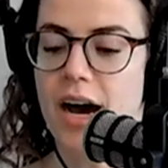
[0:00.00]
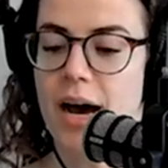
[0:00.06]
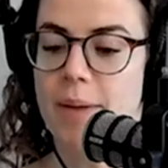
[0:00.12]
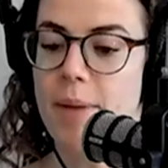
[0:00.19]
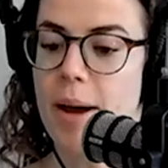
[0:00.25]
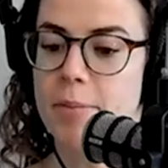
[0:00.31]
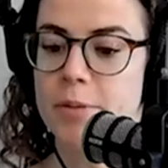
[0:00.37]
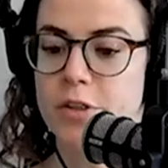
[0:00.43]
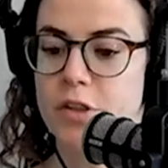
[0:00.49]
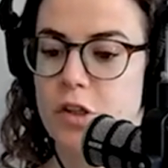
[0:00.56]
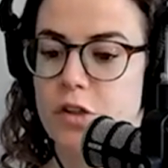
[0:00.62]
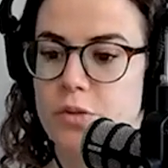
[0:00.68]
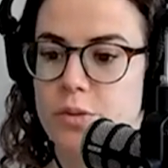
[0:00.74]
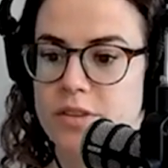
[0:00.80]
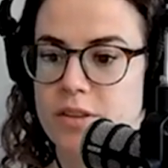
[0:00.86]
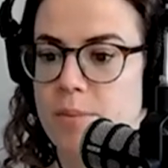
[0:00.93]
um,
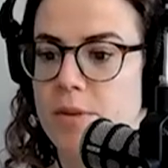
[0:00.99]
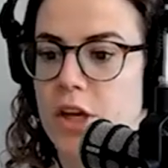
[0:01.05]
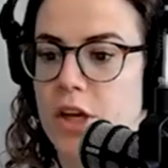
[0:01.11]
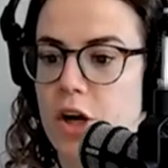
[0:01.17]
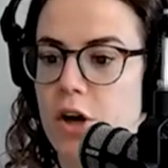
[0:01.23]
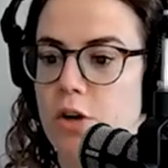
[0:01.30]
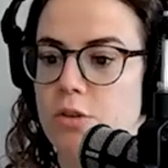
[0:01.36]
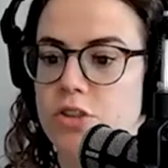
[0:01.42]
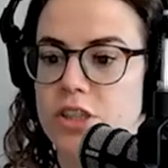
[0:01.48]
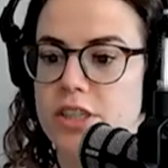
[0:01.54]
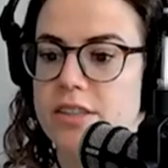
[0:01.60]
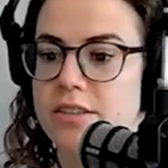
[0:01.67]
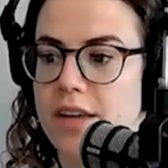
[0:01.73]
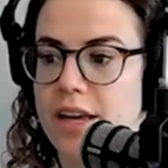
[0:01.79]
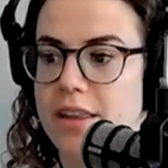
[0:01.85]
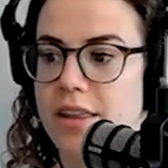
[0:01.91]
episodes with some of the
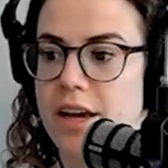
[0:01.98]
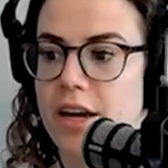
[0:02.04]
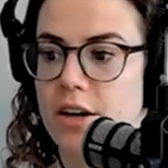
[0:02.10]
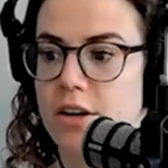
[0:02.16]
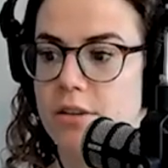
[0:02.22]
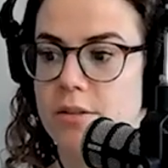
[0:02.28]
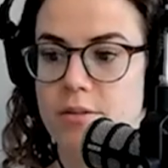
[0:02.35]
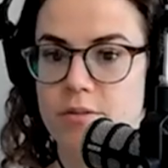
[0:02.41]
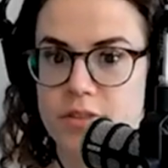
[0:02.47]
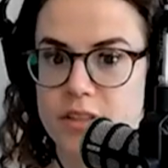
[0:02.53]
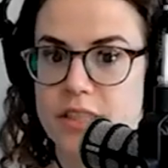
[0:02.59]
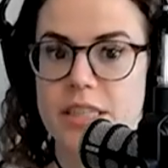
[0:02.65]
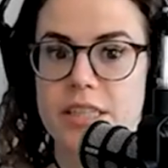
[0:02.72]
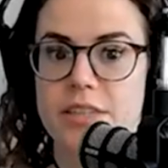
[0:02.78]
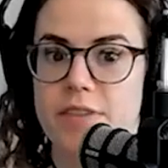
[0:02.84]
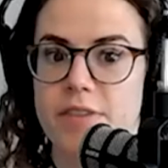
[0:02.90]
coaches and their
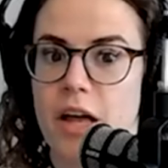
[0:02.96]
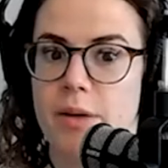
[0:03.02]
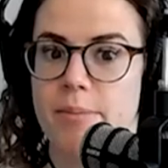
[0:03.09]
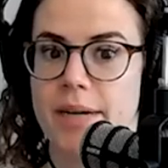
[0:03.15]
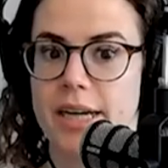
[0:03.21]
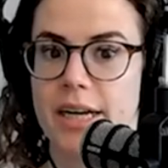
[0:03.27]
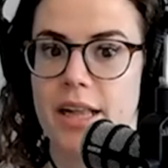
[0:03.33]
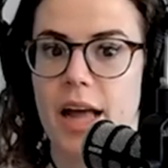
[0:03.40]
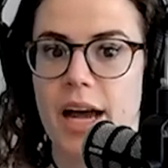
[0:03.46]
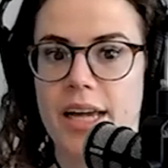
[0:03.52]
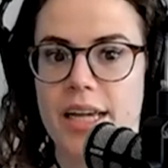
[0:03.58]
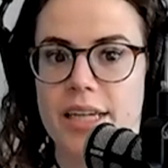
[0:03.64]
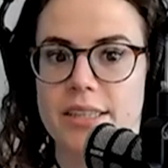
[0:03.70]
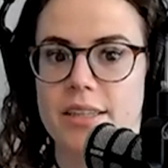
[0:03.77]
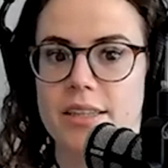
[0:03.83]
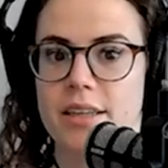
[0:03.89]
physique development
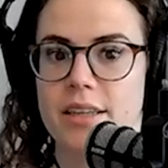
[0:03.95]
clients.